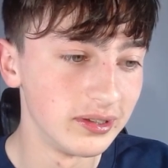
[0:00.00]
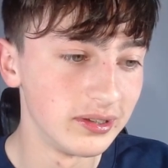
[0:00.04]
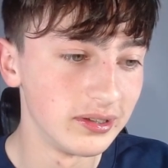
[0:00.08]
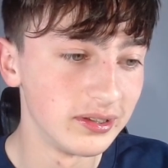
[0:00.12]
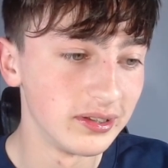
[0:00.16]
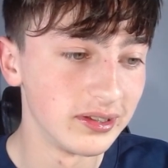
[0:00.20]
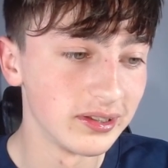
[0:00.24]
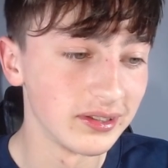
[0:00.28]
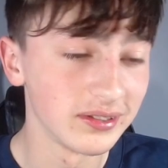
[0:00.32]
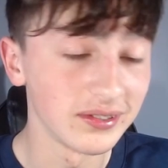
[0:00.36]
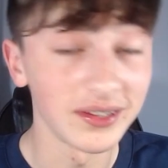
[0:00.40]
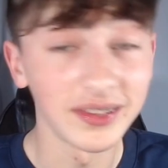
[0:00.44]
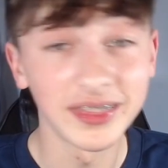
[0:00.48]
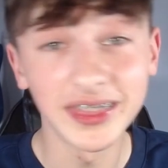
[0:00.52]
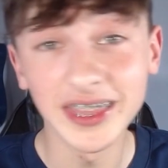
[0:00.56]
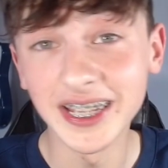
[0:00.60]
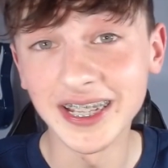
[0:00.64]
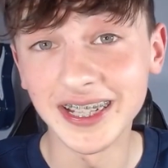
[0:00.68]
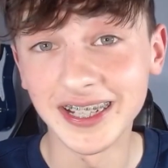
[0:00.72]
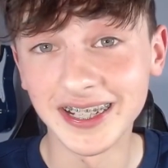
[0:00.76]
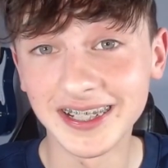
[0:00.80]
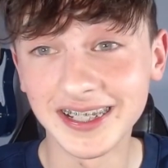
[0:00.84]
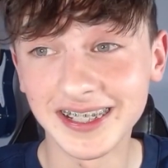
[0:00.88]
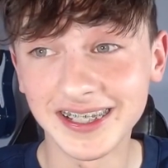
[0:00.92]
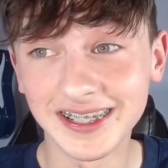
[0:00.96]
So I
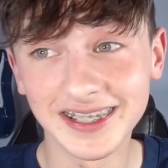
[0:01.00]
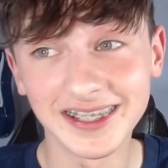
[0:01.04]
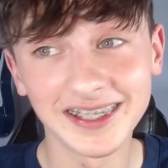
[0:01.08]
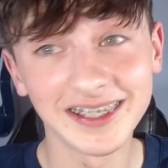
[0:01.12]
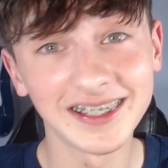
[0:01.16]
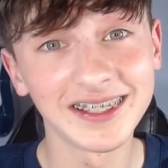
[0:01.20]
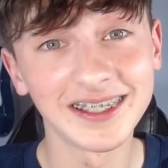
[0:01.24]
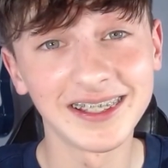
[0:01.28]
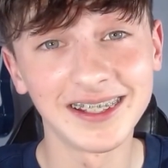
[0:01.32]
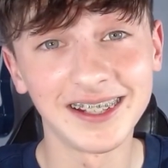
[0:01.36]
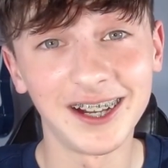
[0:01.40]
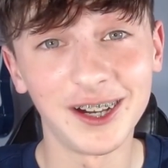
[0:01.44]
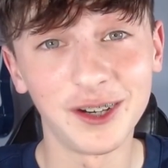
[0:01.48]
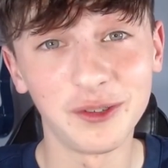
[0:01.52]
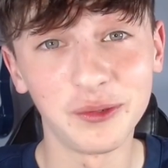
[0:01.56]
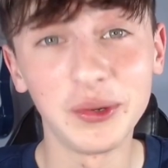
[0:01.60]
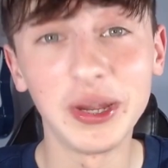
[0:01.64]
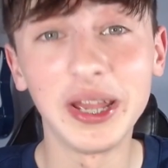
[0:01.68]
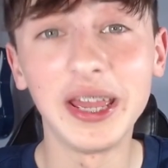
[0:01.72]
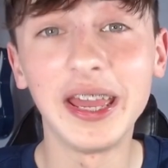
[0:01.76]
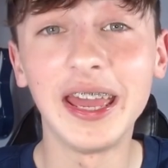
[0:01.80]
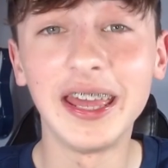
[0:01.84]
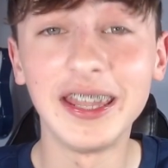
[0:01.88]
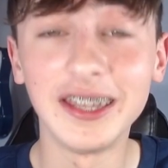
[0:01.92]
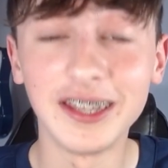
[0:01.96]
think
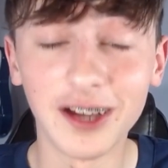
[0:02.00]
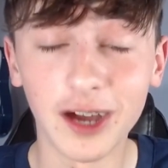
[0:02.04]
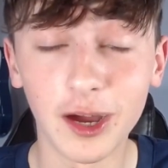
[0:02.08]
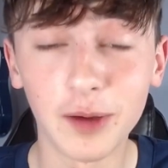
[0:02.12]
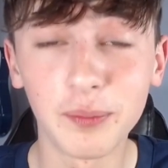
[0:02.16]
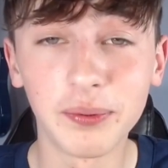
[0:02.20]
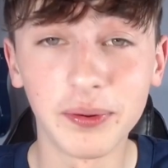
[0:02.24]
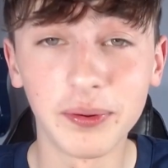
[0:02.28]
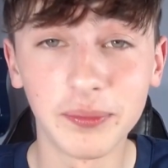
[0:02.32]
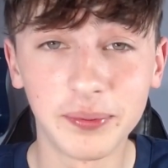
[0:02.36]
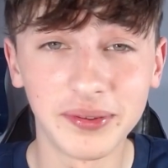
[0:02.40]
we're in the upper